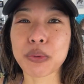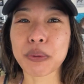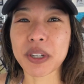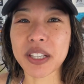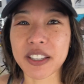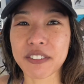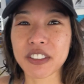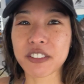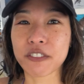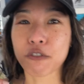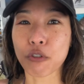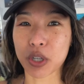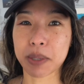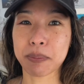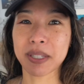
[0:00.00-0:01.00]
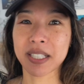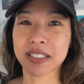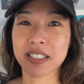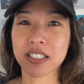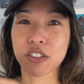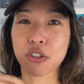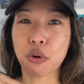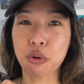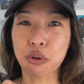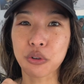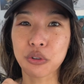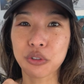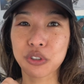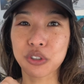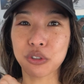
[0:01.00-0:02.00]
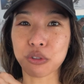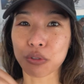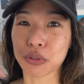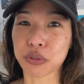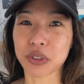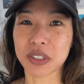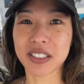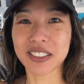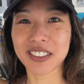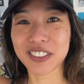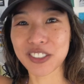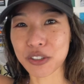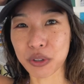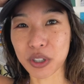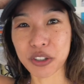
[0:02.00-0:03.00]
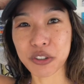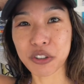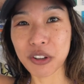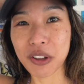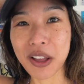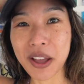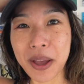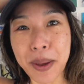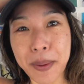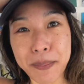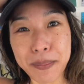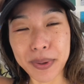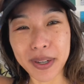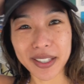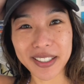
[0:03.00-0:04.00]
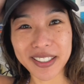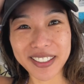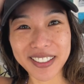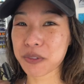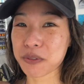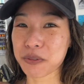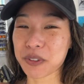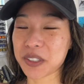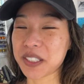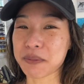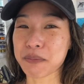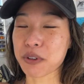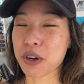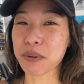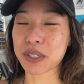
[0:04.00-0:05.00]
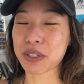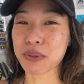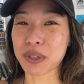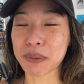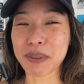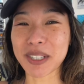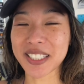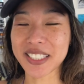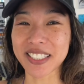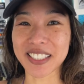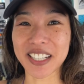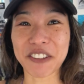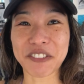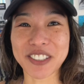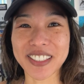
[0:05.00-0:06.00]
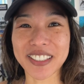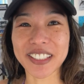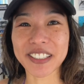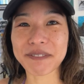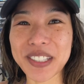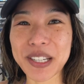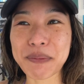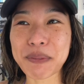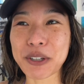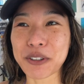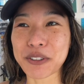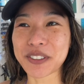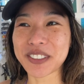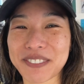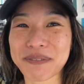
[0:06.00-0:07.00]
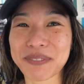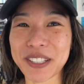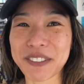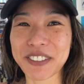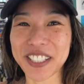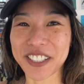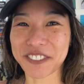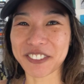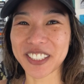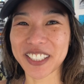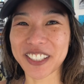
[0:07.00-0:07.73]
were given 40 minutes total to snorkel, but really probably 20 minutes in, I was like, I'm cold. My feet are really